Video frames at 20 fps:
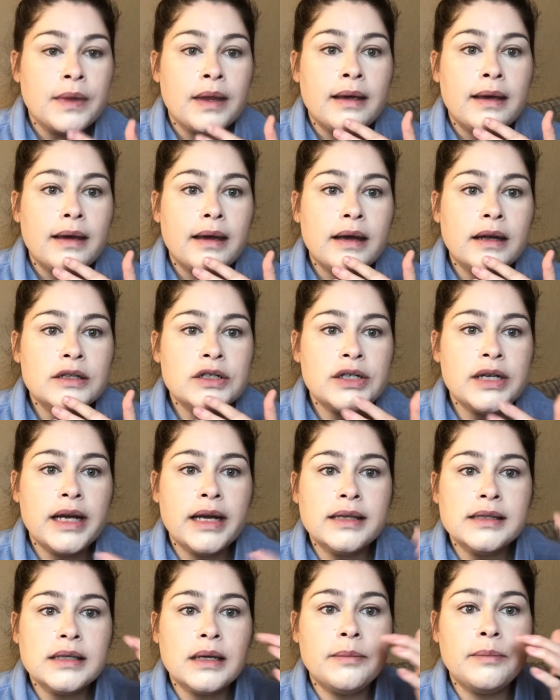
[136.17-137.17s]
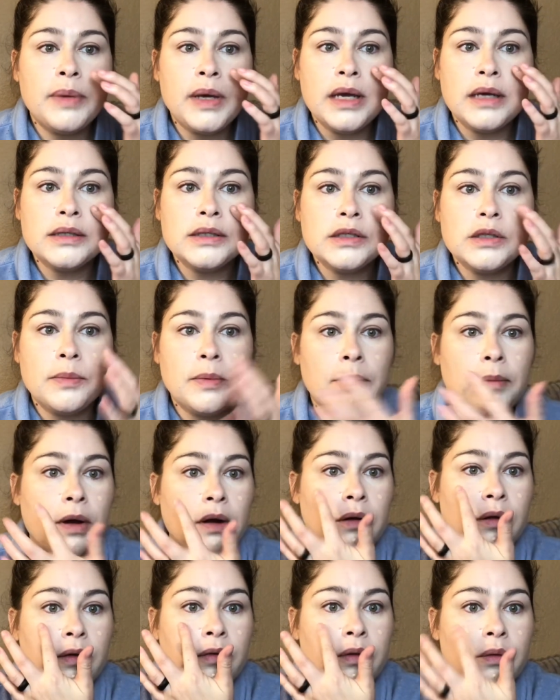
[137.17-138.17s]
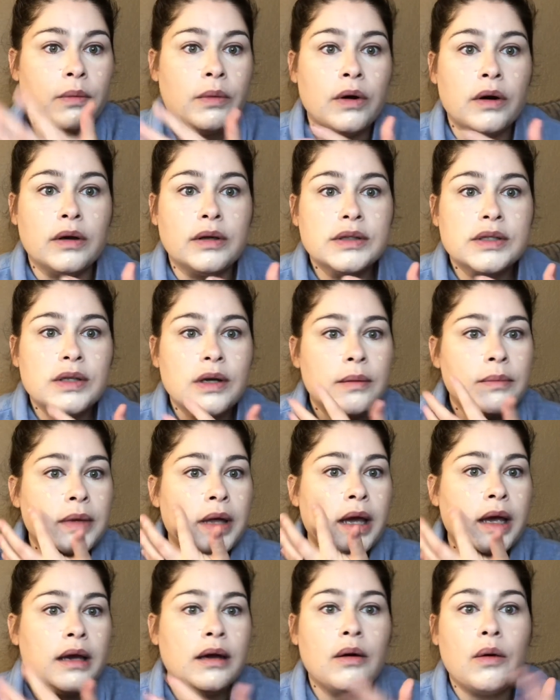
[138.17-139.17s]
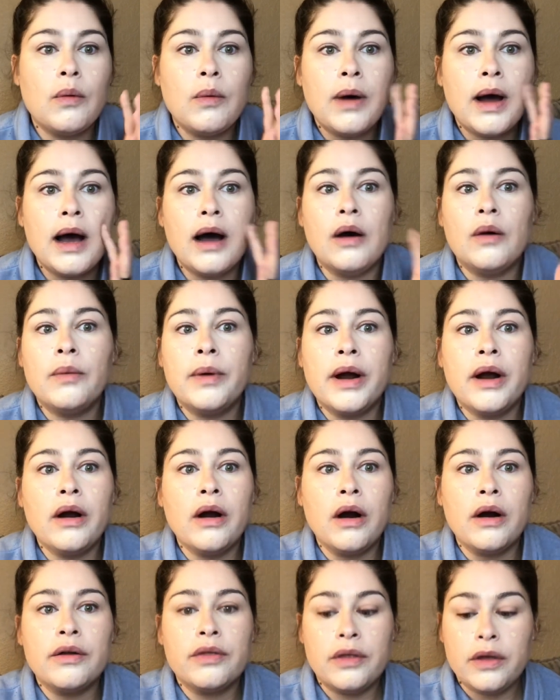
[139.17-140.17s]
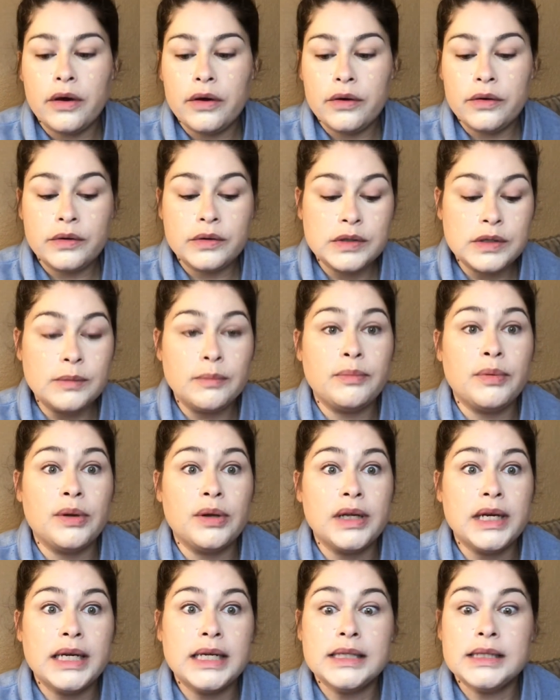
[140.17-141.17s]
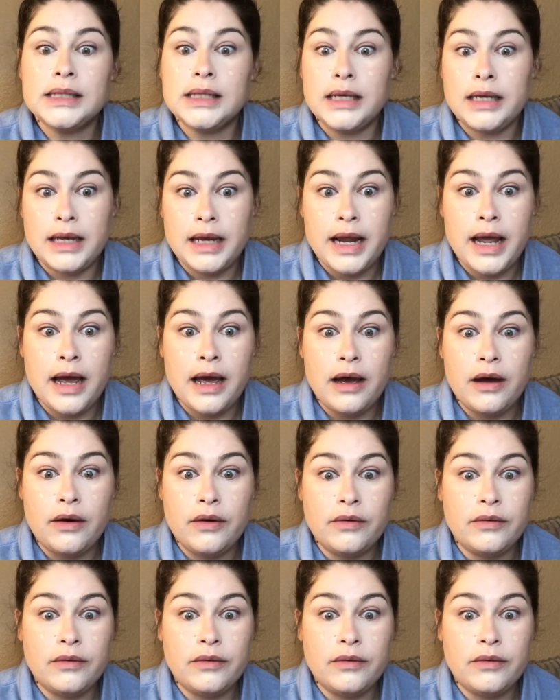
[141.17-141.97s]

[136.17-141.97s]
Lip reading: and she ends up being supermodel of the world. So I'm like, wow, where are those bullies now?